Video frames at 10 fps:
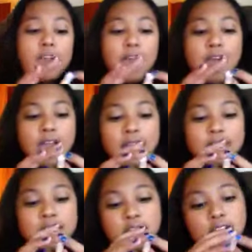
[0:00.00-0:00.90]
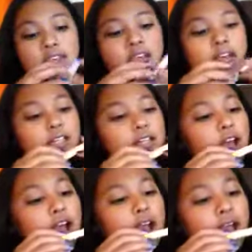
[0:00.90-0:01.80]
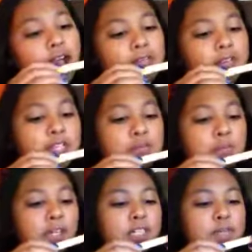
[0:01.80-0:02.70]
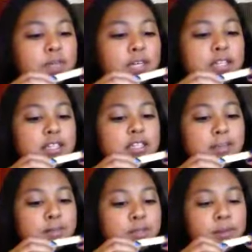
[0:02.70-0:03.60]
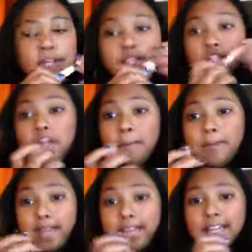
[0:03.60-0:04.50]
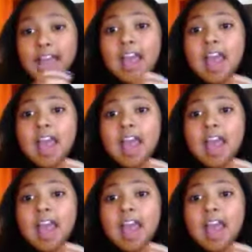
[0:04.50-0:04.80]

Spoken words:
And then I have this Burt's Bees Lip Shimmer in Champagne.